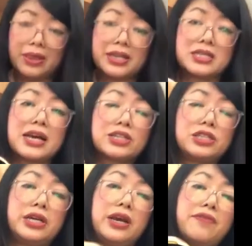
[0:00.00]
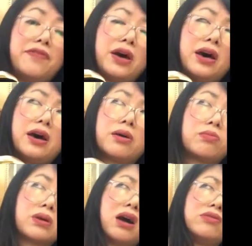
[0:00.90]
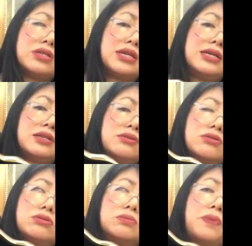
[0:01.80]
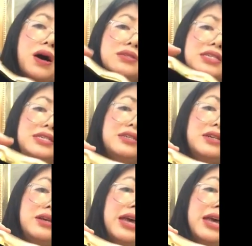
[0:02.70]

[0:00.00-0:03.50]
This is actually a, a current season or past season,